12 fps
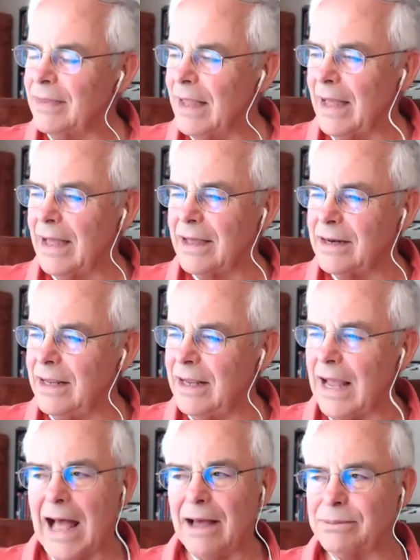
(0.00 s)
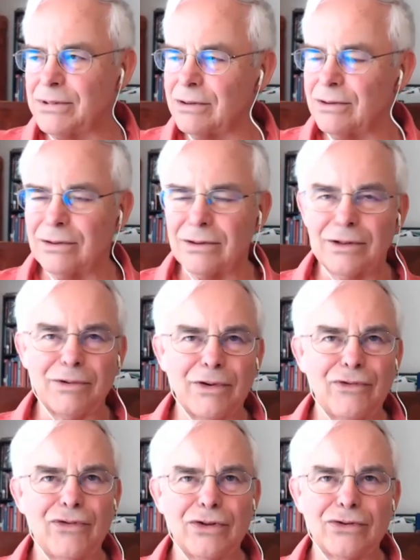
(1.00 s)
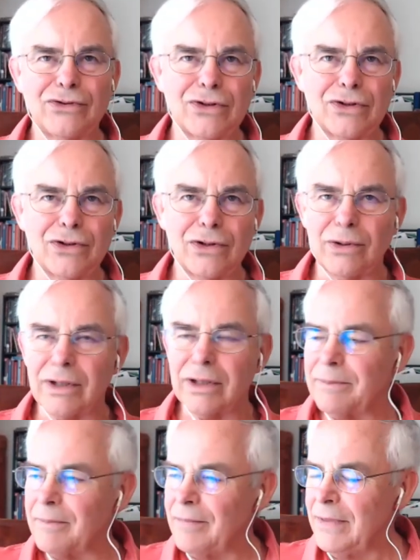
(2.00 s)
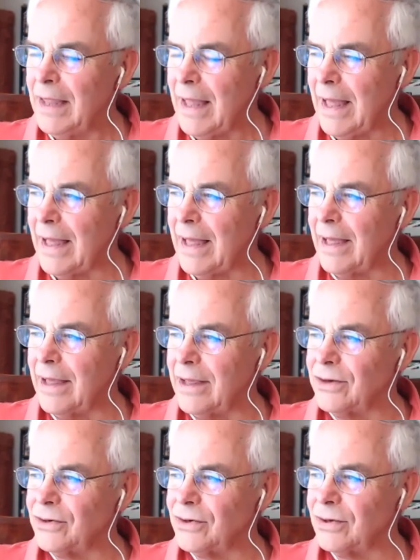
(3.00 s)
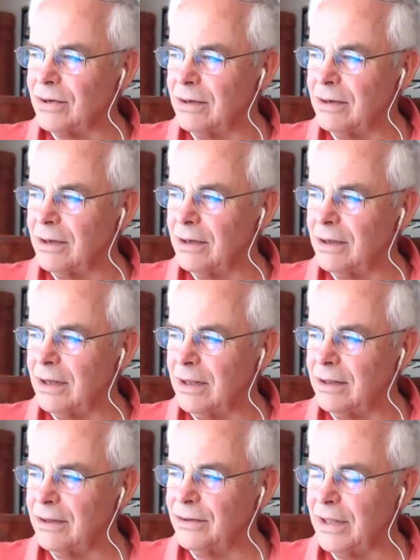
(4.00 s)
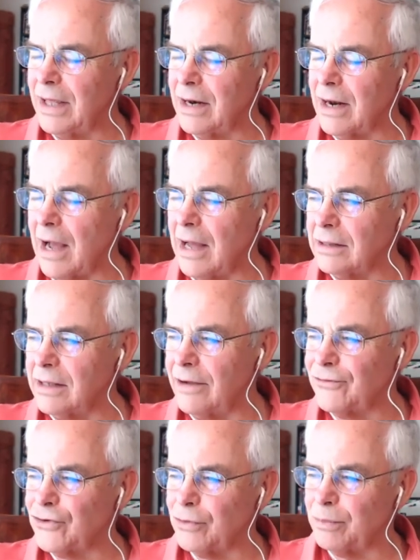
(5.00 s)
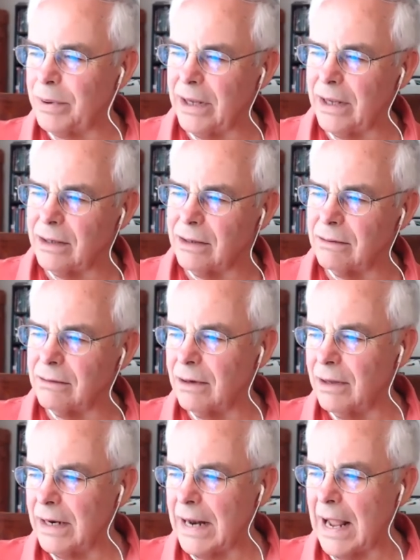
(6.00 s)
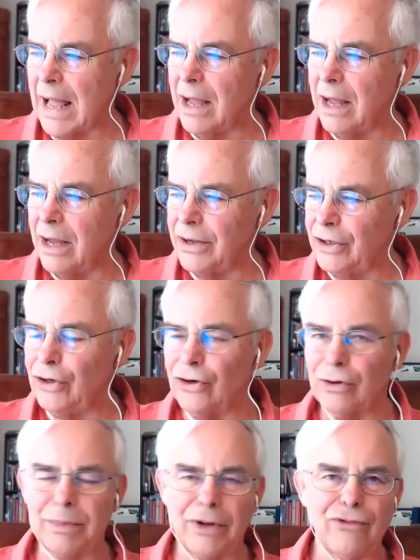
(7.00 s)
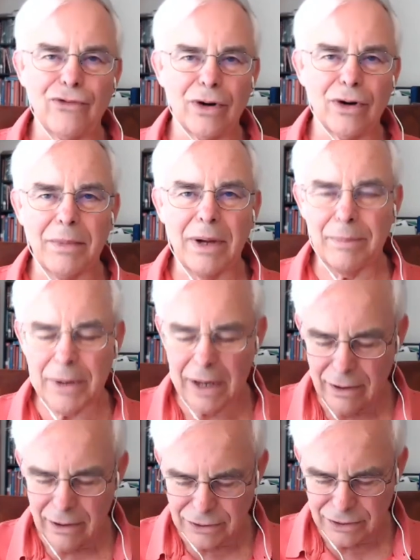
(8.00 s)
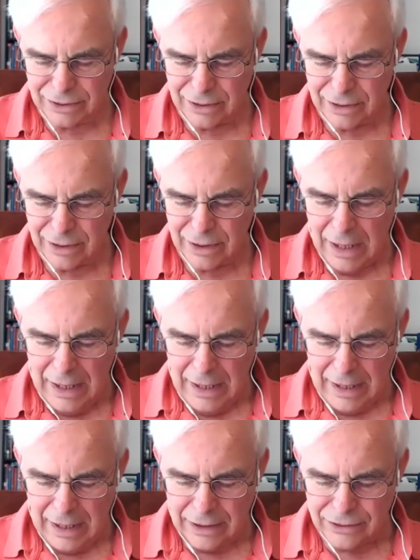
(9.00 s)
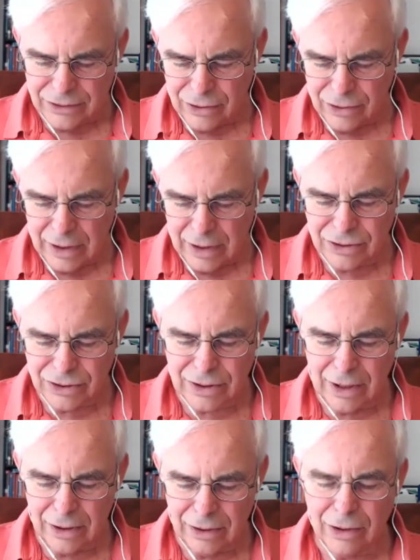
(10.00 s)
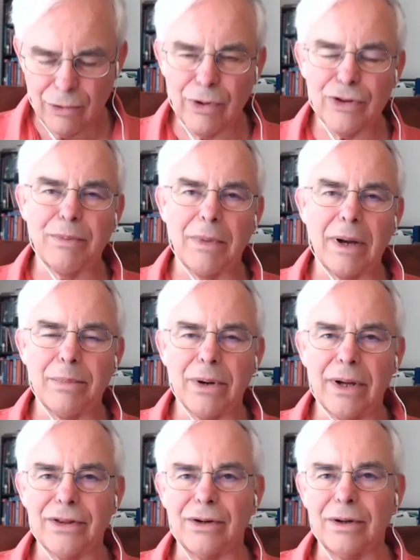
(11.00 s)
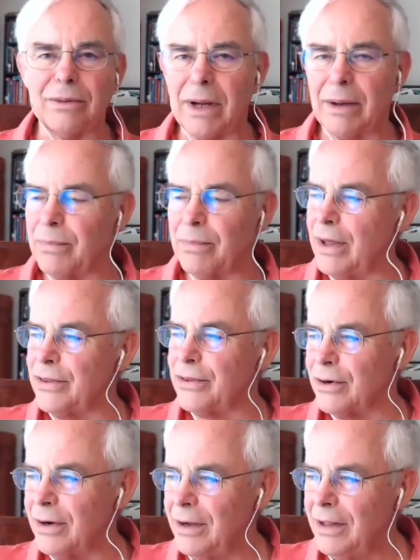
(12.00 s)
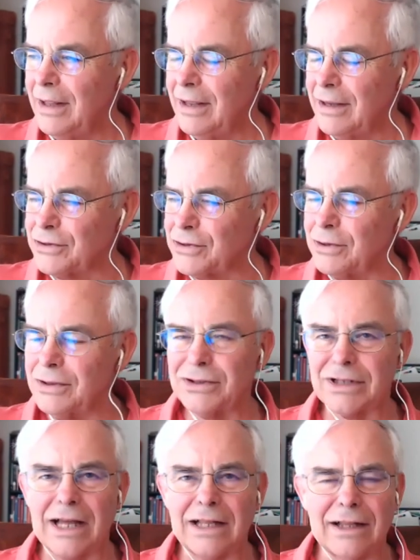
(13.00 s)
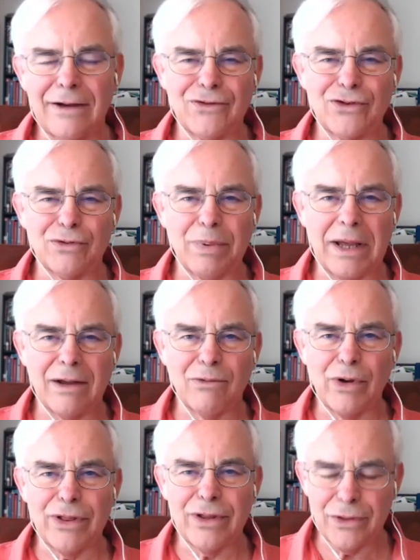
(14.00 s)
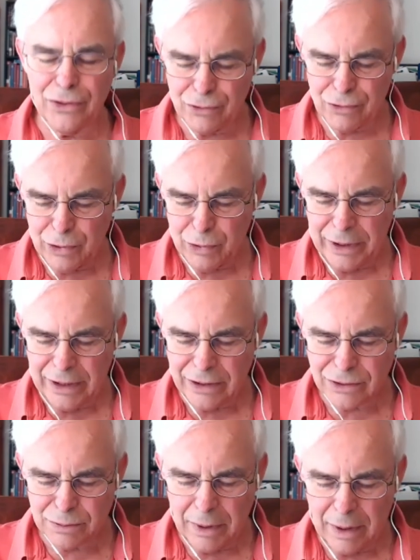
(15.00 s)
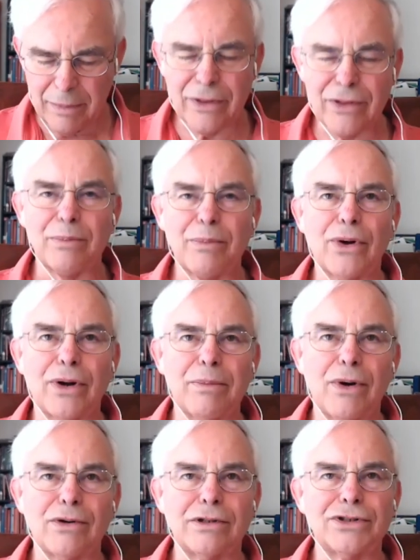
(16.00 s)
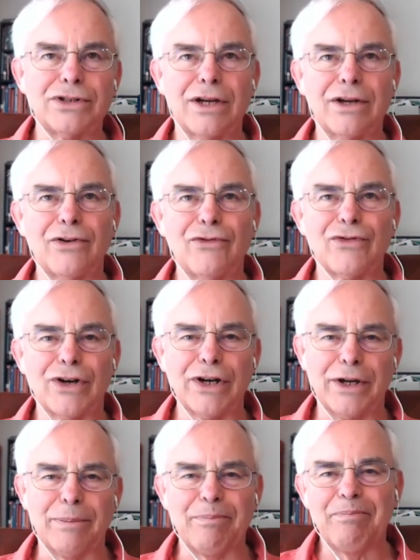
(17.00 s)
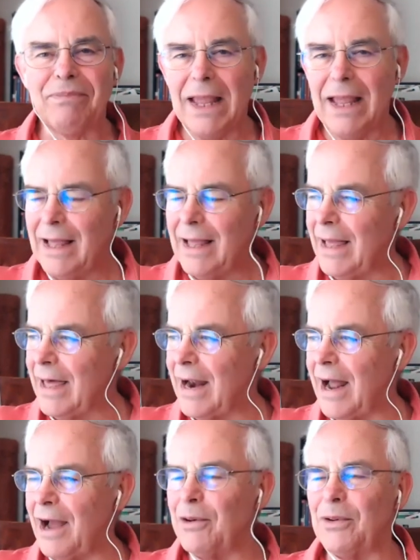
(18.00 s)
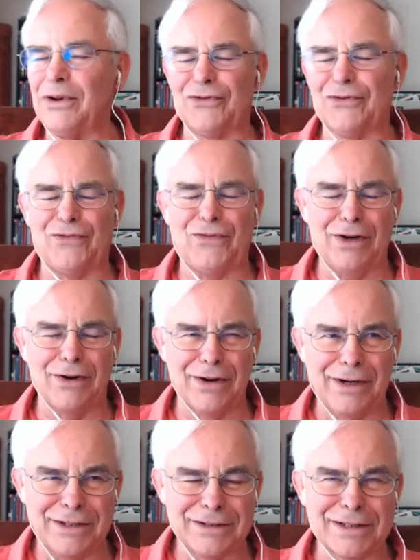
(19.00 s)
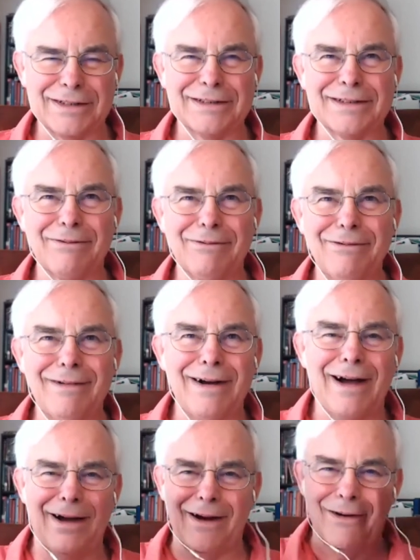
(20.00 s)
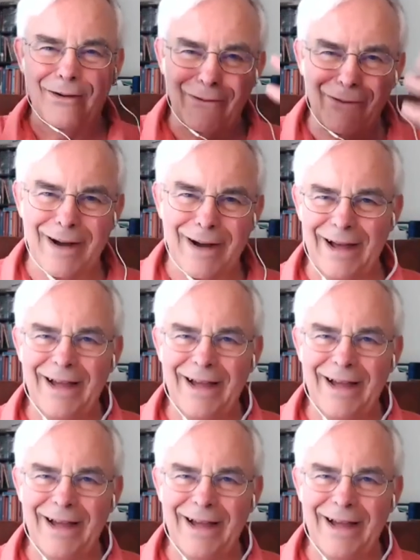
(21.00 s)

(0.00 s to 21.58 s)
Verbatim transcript: And he absolutely refused to do it. And then I left Japan an, a year before my parents did and so they stayed there with my brother. And my brother, as soon as I left Japan, within three weeks, my mother bought a motorcycle for him. And I was furious. I said, whoa, what?